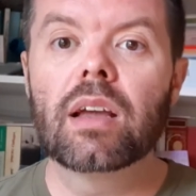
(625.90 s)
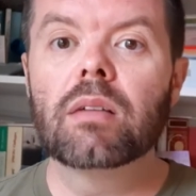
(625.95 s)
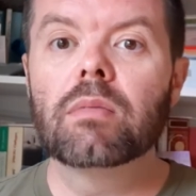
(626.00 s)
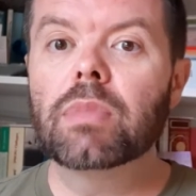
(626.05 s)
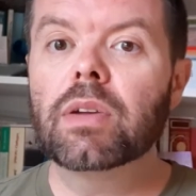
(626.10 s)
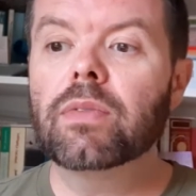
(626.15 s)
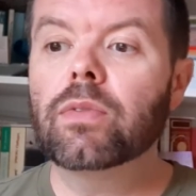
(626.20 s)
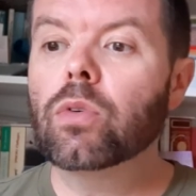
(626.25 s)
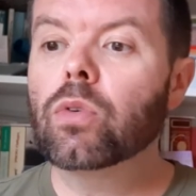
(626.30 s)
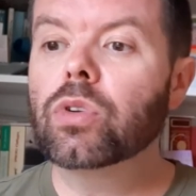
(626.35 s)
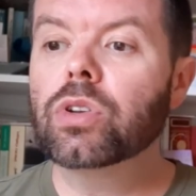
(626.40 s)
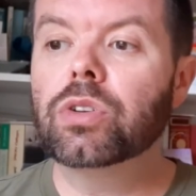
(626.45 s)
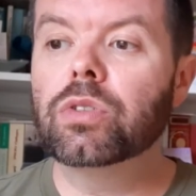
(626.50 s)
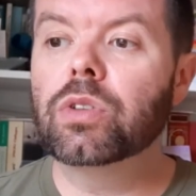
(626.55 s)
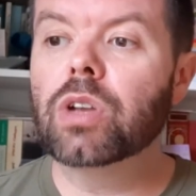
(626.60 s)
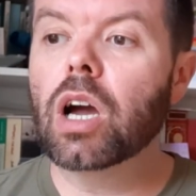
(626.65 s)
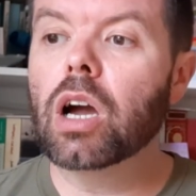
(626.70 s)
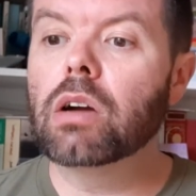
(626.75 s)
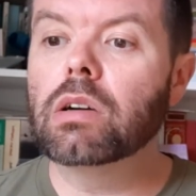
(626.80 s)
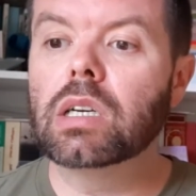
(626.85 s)
Before you
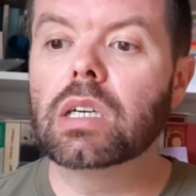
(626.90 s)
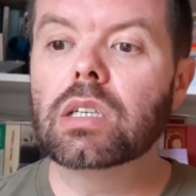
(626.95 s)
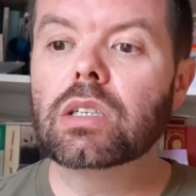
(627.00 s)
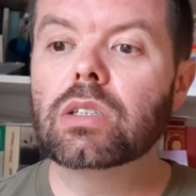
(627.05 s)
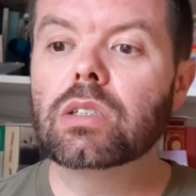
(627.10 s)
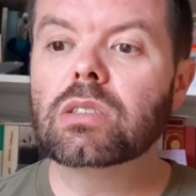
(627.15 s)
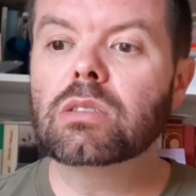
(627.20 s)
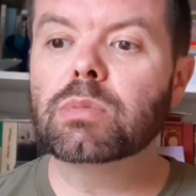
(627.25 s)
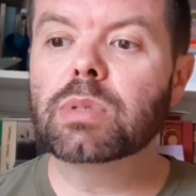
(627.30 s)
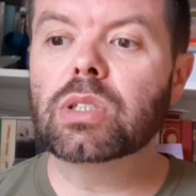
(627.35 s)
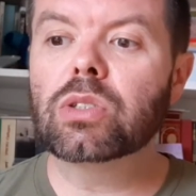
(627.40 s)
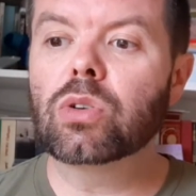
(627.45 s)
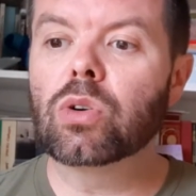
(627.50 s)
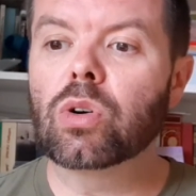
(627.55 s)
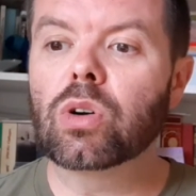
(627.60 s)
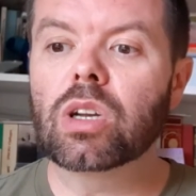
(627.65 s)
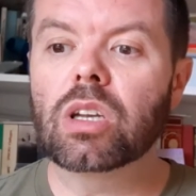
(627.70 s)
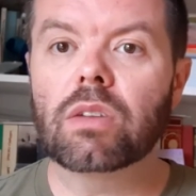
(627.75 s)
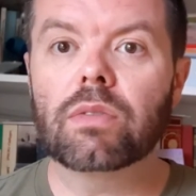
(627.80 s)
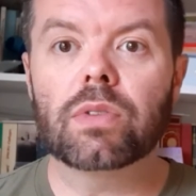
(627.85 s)
know it, you'll be
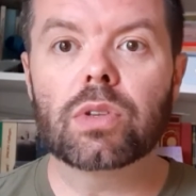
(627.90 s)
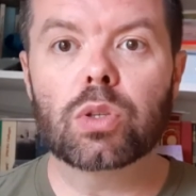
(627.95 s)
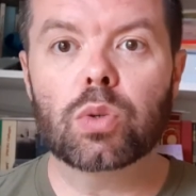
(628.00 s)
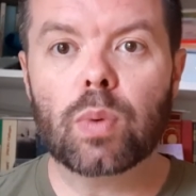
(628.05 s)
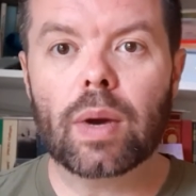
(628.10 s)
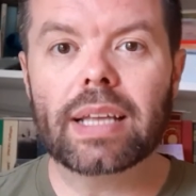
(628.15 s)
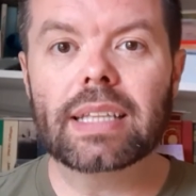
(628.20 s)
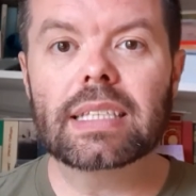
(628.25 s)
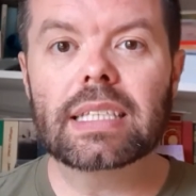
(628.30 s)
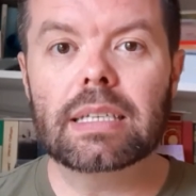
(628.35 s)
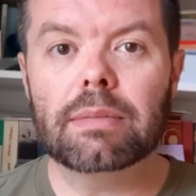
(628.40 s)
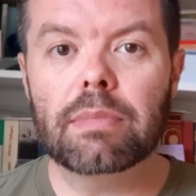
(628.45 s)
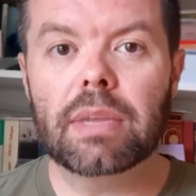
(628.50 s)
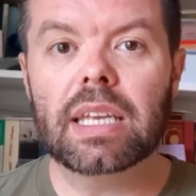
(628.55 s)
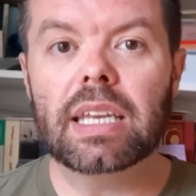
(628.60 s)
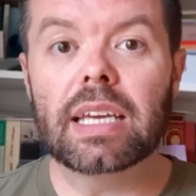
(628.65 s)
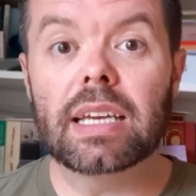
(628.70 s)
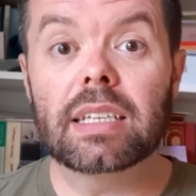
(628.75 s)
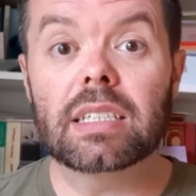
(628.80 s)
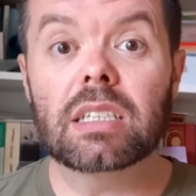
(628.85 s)
talking for 20
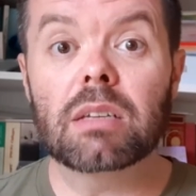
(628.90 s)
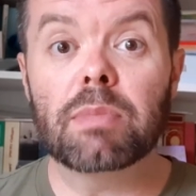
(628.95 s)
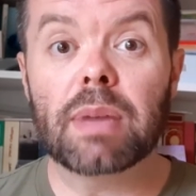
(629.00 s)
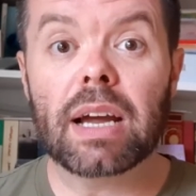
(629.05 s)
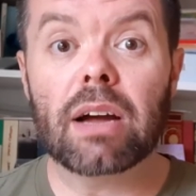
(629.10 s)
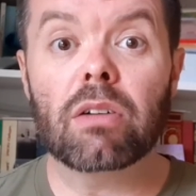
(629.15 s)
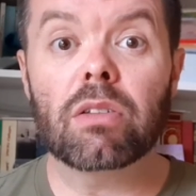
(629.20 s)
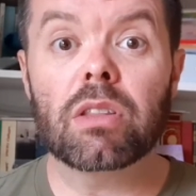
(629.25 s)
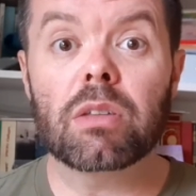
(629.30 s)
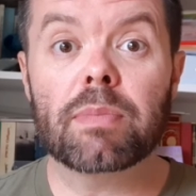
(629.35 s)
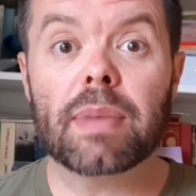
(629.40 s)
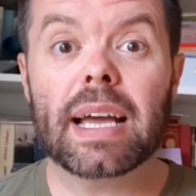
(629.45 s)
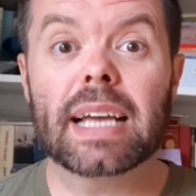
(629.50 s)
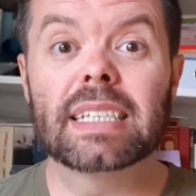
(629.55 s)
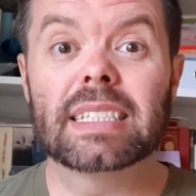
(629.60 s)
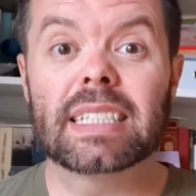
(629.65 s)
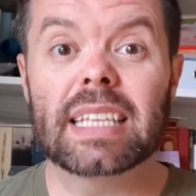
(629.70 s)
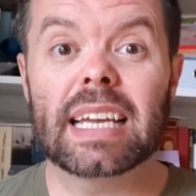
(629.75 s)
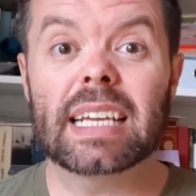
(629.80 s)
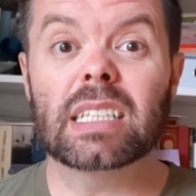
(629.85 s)
minutes about the
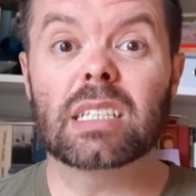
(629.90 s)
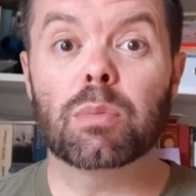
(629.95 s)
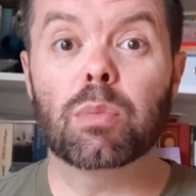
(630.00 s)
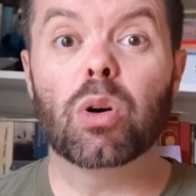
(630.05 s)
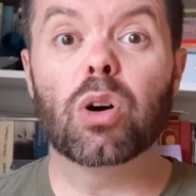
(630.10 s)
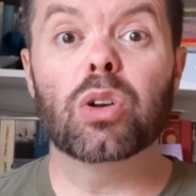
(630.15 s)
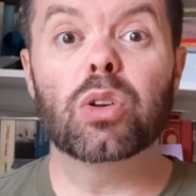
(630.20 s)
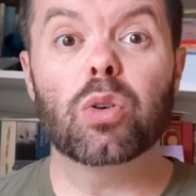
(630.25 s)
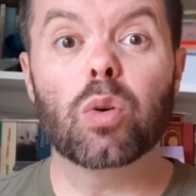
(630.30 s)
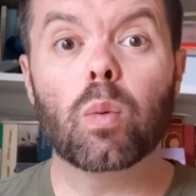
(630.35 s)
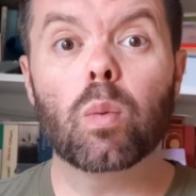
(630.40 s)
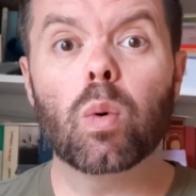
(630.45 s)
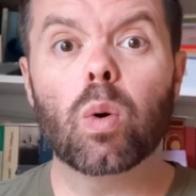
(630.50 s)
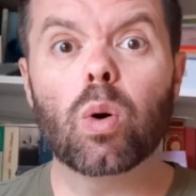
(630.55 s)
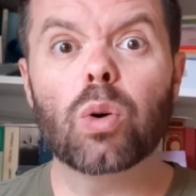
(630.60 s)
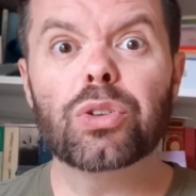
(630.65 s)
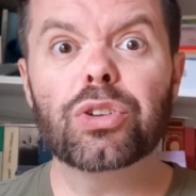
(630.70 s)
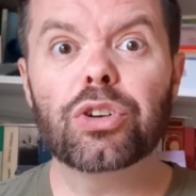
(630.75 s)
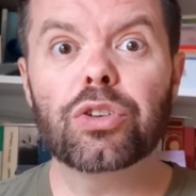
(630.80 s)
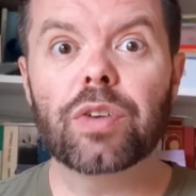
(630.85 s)
best thing to put your
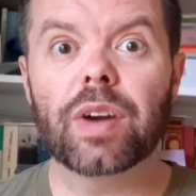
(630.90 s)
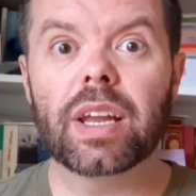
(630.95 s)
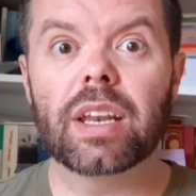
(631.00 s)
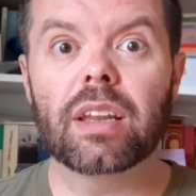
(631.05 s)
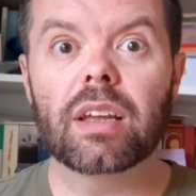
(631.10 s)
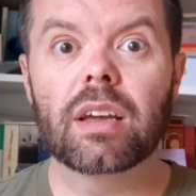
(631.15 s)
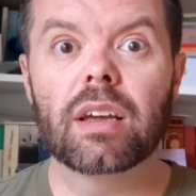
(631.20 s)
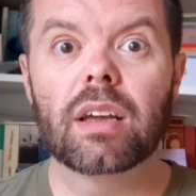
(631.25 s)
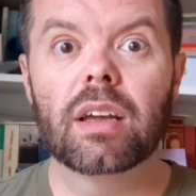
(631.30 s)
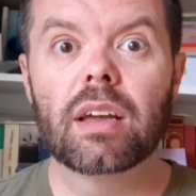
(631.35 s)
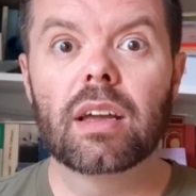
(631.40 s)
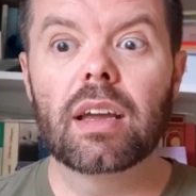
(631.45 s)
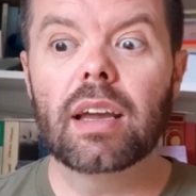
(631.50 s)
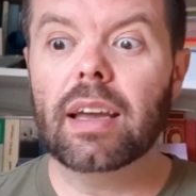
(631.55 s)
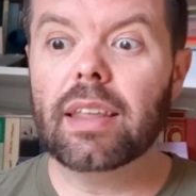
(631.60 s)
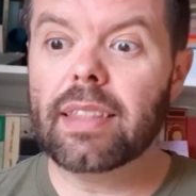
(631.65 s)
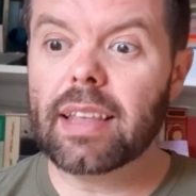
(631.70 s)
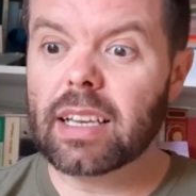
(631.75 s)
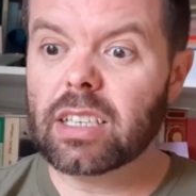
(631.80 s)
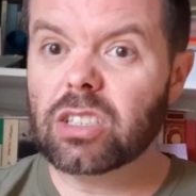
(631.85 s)
water in.
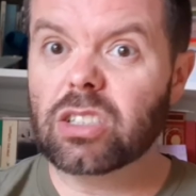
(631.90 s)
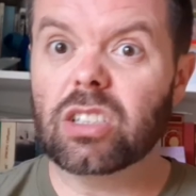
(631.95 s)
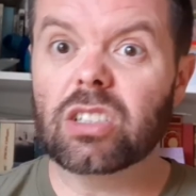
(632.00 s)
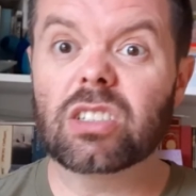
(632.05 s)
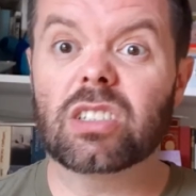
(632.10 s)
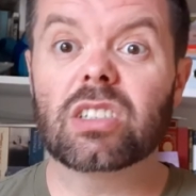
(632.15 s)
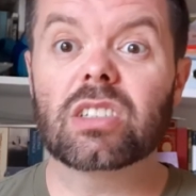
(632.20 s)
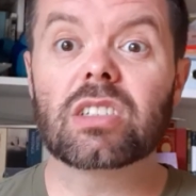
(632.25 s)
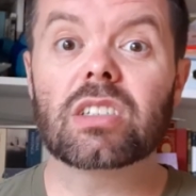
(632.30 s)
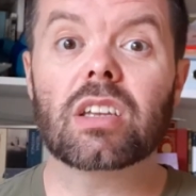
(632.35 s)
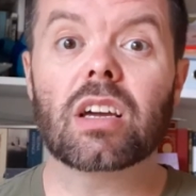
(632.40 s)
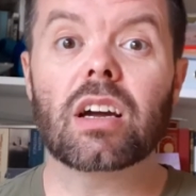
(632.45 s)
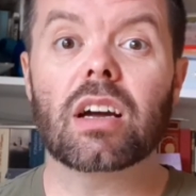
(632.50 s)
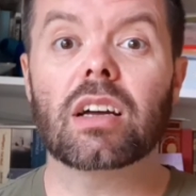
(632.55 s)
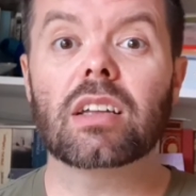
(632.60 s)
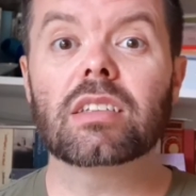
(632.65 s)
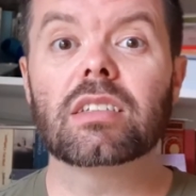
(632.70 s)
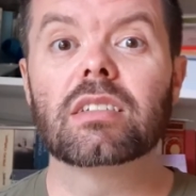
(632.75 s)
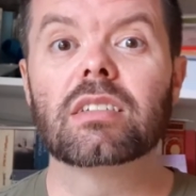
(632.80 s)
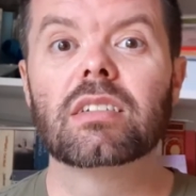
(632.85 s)
And that's just a
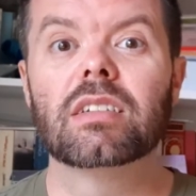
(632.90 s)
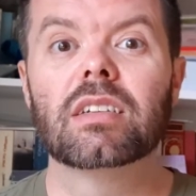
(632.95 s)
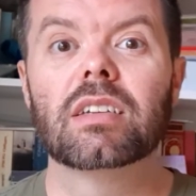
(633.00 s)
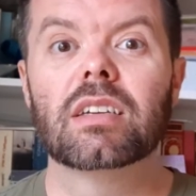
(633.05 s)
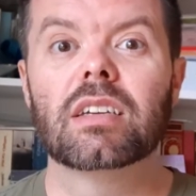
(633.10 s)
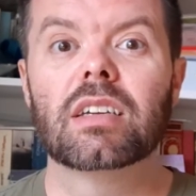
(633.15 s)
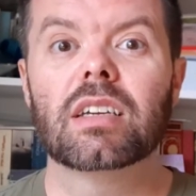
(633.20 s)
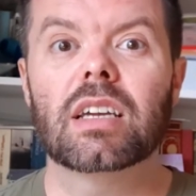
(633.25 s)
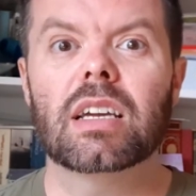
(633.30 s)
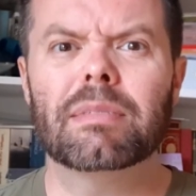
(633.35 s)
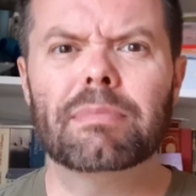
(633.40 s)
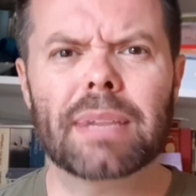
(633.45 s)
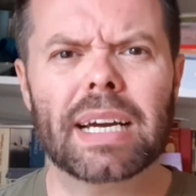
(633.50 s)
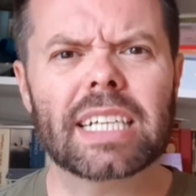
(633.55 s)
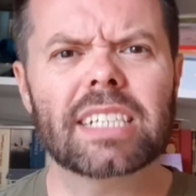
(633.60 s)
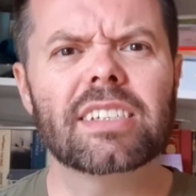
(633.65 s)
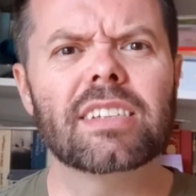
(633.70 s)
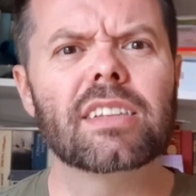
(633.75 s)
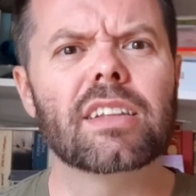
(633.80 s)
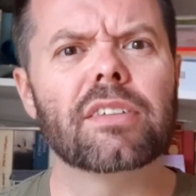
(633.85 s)
start.
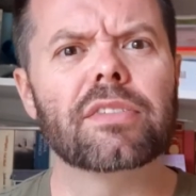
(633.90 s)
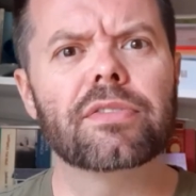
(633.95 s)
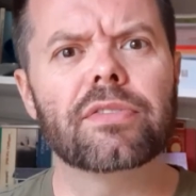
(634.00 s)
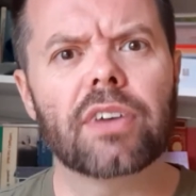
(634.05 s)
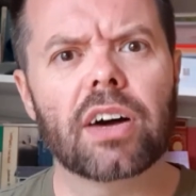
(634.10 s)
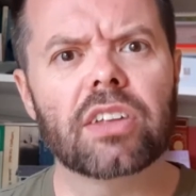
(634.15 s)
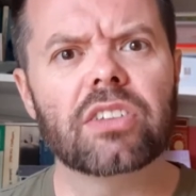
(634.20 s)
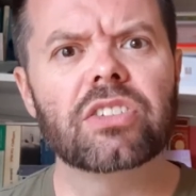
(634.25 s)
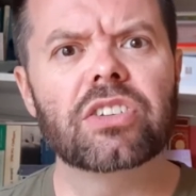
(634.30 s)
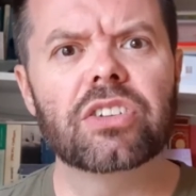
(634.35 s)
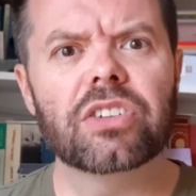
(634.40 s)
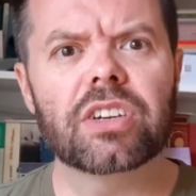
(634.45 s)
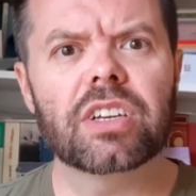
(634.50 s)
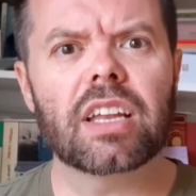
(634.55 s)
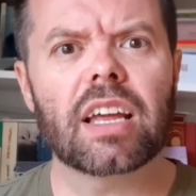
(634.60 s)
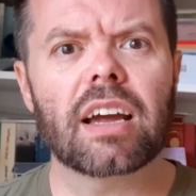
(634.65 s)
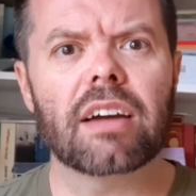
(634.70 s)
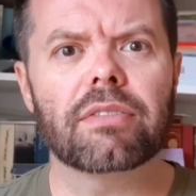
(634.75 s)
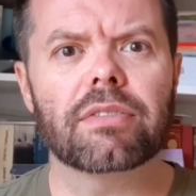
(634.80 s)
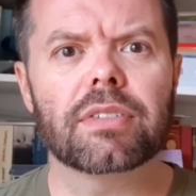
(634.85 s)
Imagine the fun you could
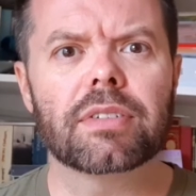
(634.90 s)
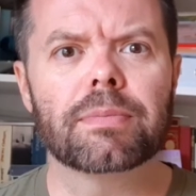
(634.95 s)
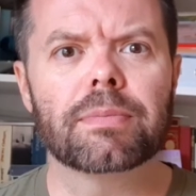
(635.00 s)
have.